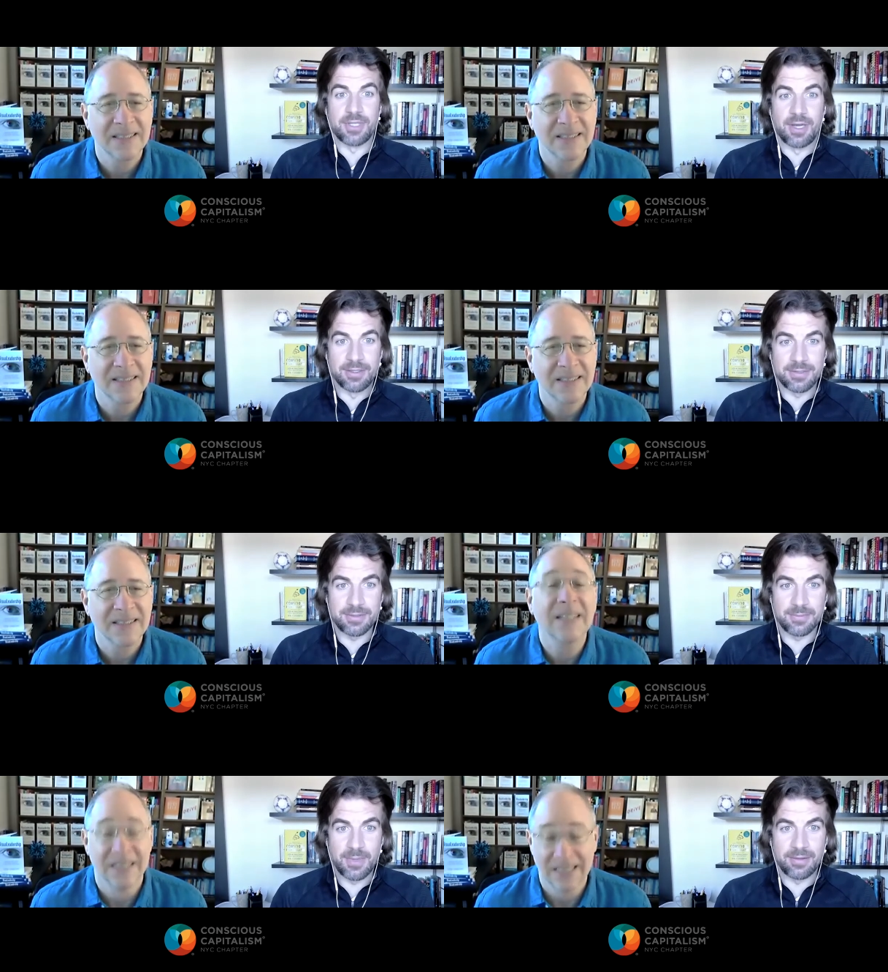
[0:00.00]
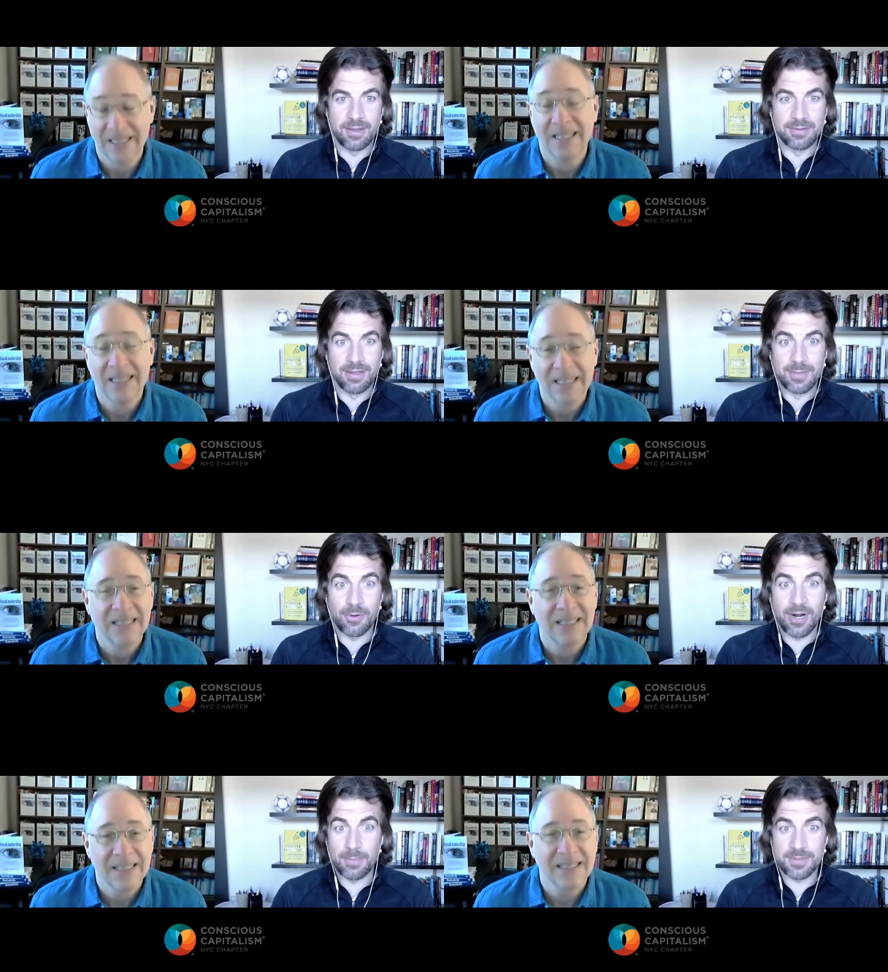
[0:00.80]
Speaker 1: to us back then. And
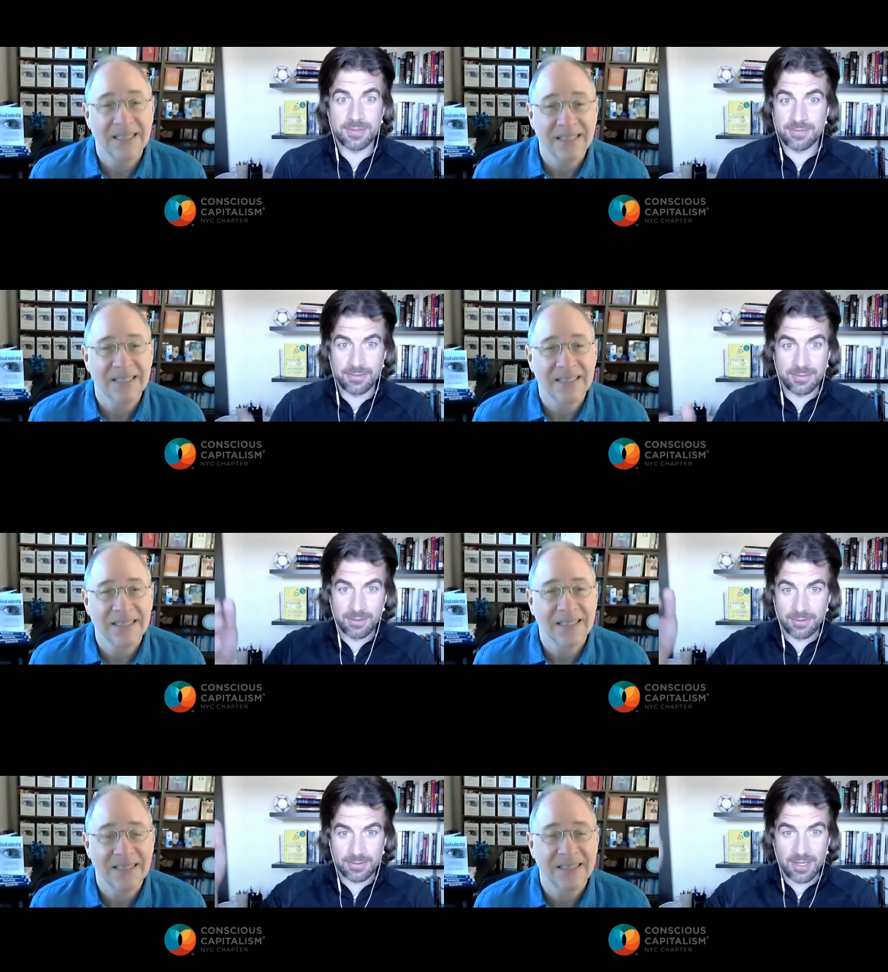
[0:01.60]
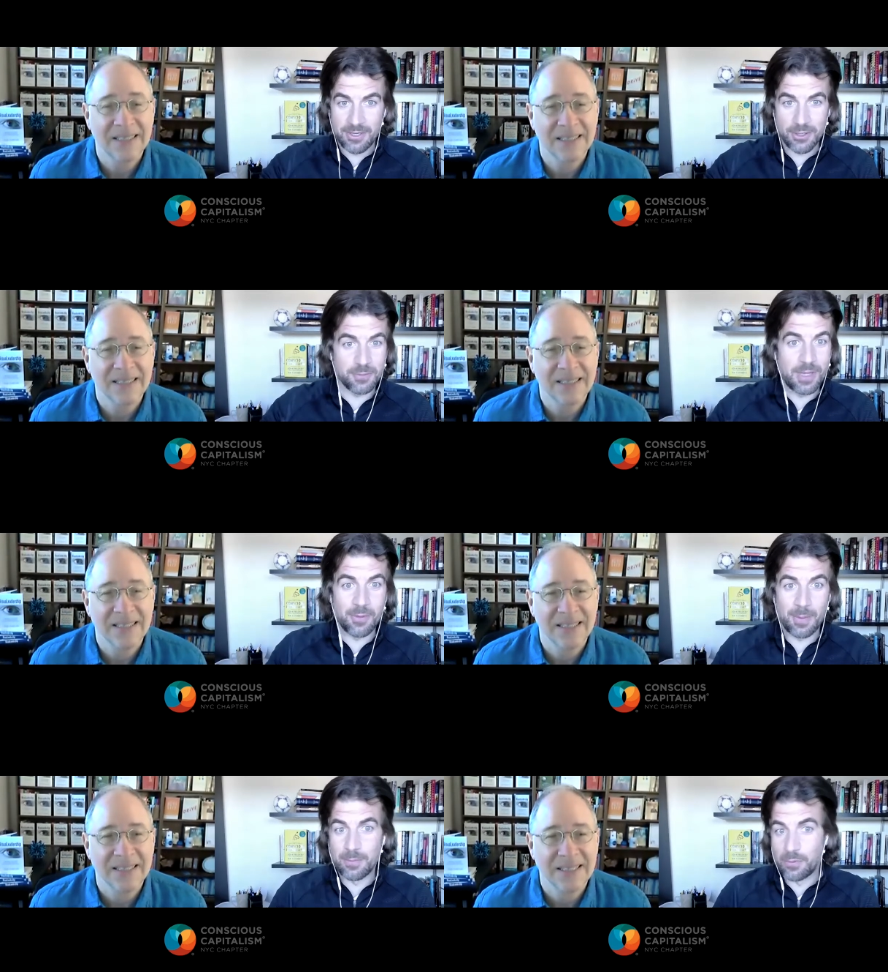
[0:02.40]
perhaps, you know, 10 years from now, we
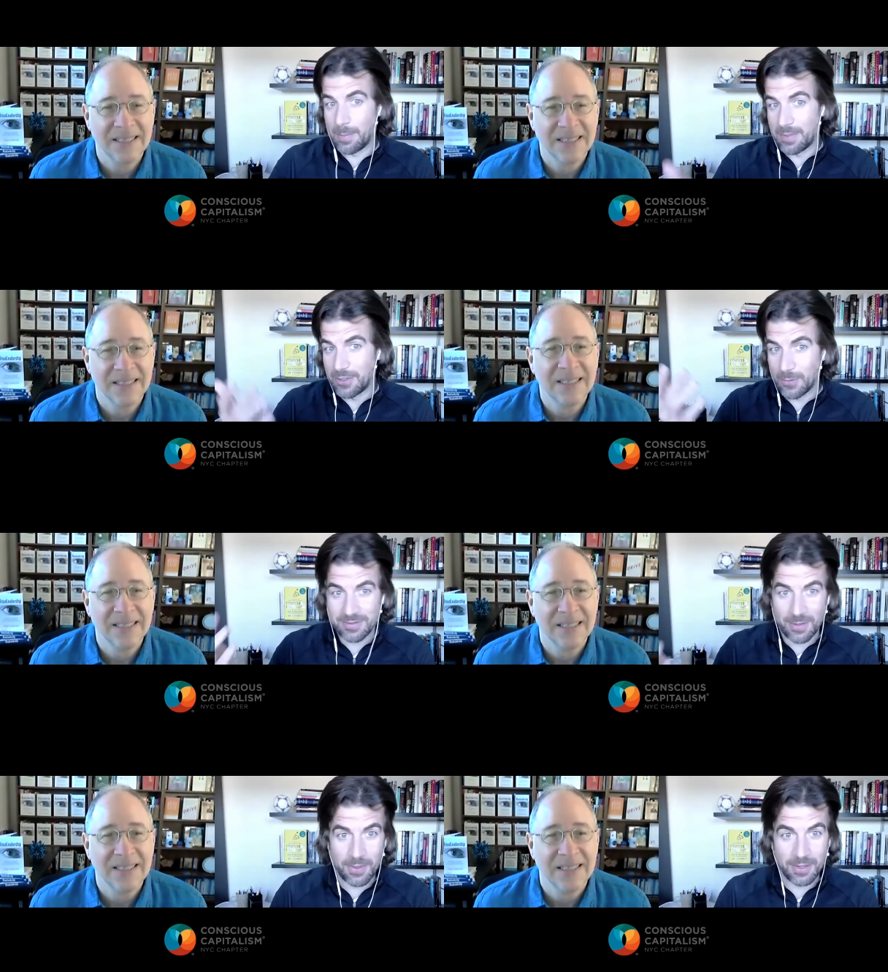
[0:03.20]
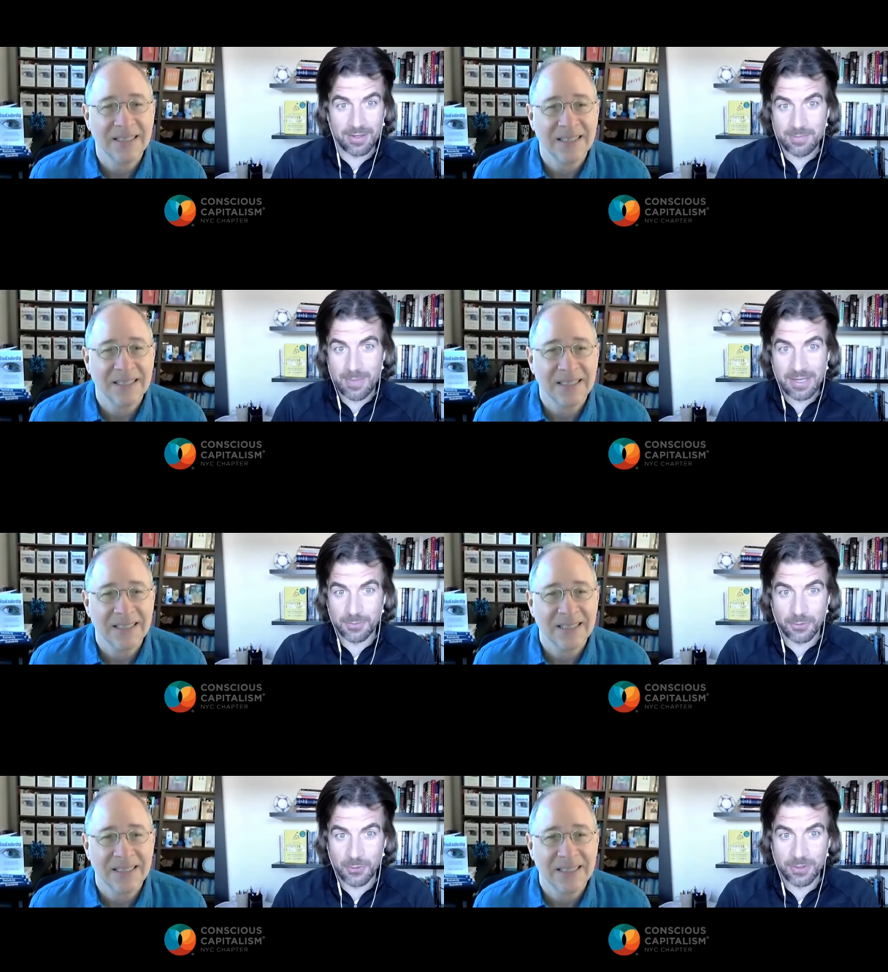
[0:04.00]
might be, we might be doing something
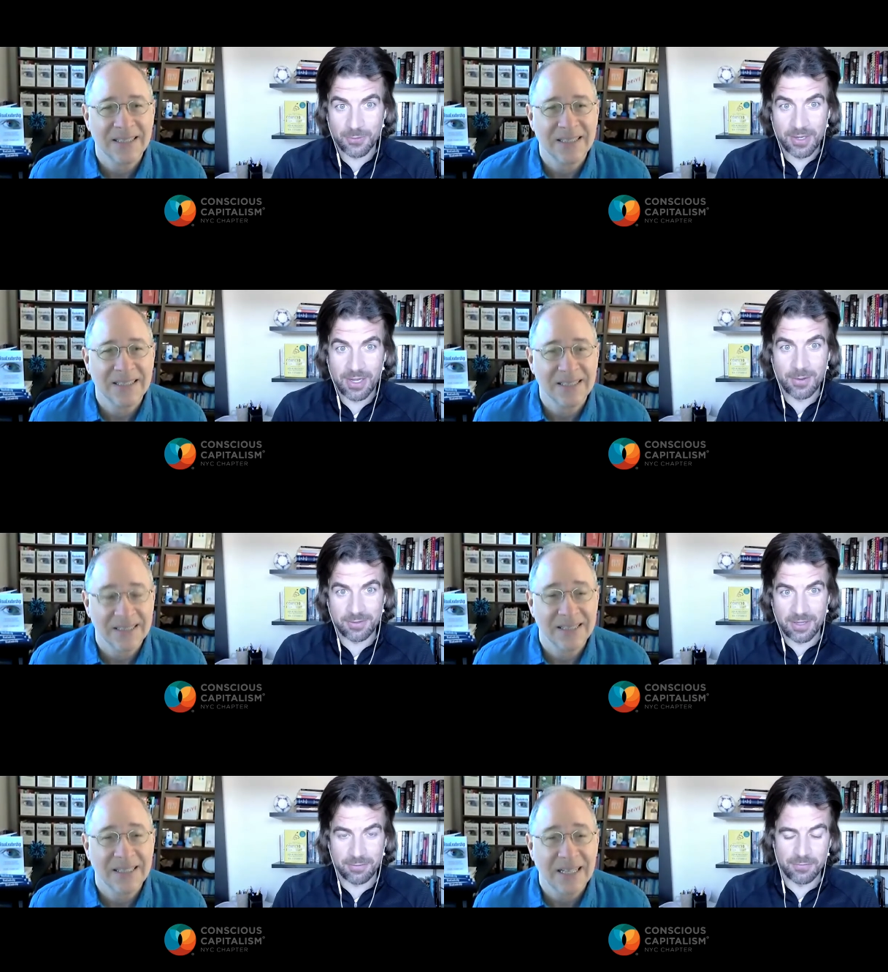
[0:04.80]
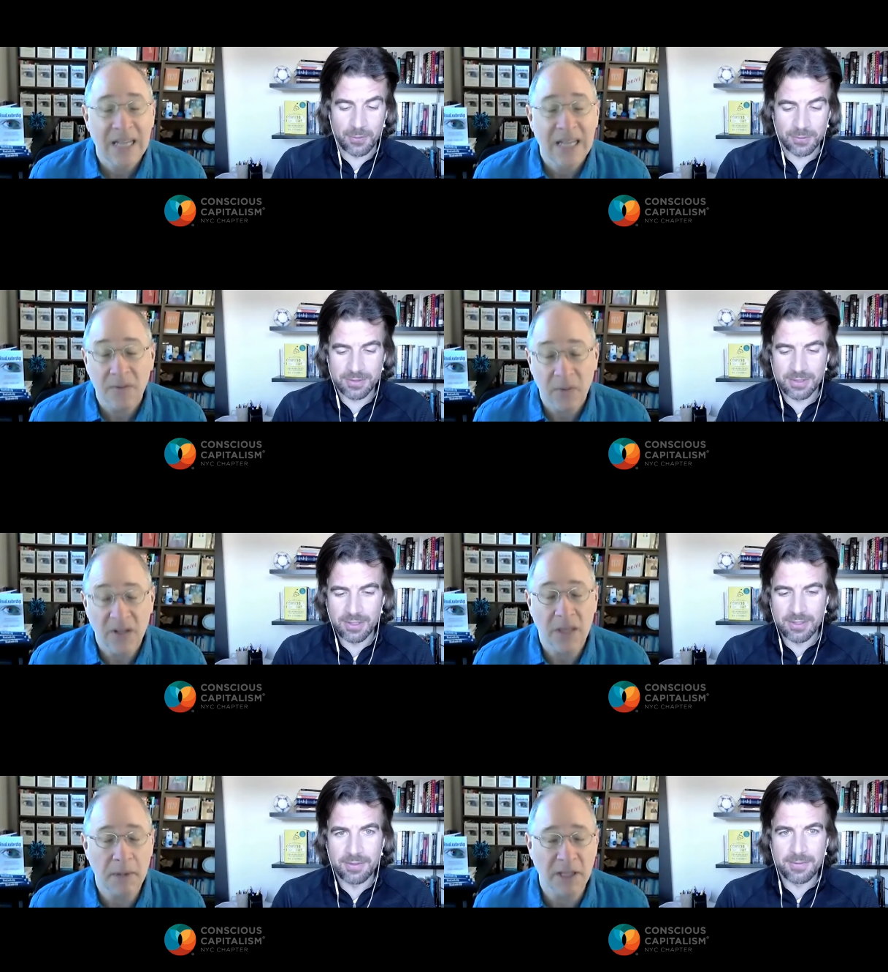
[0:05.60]
unimaginable to us right now as life.
Speaker 2: Yeah. When you
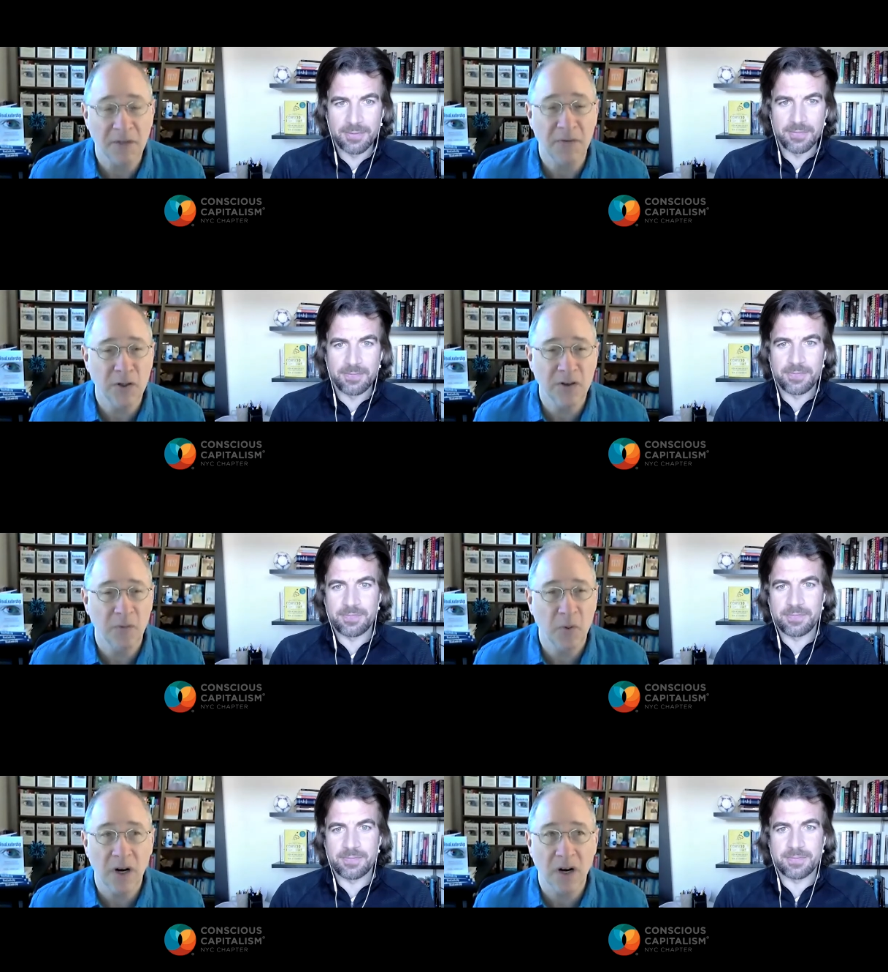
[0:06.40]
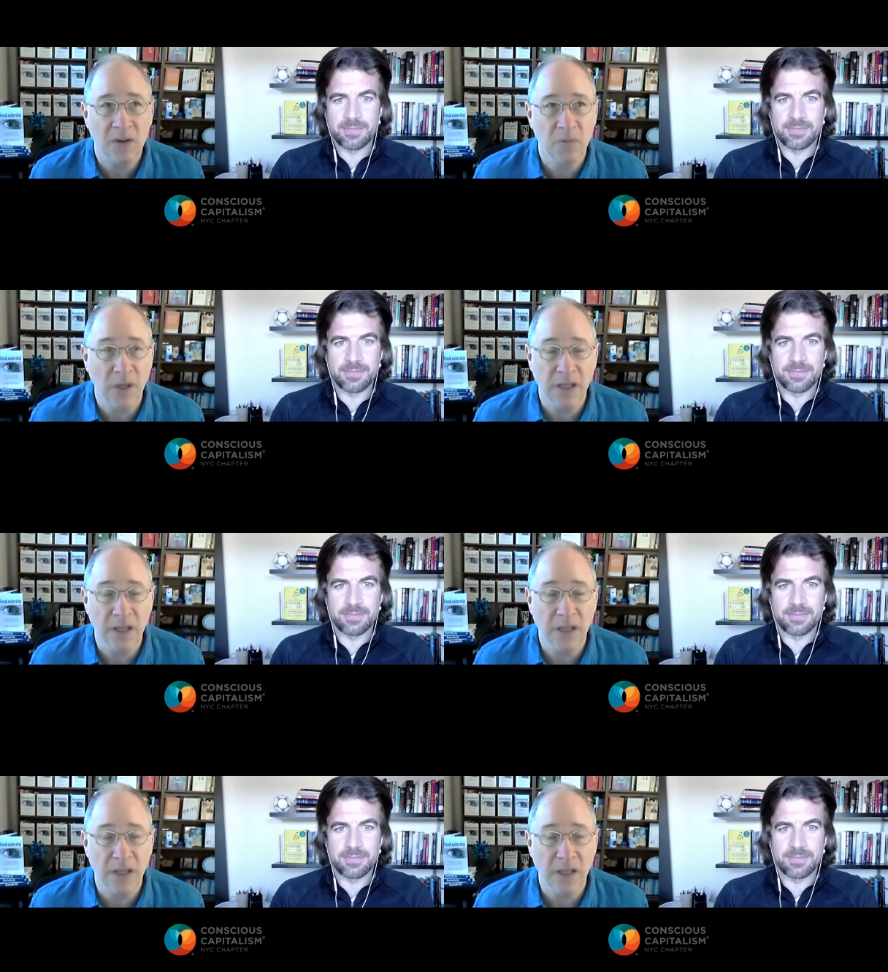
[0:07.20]
think about the future of work, what are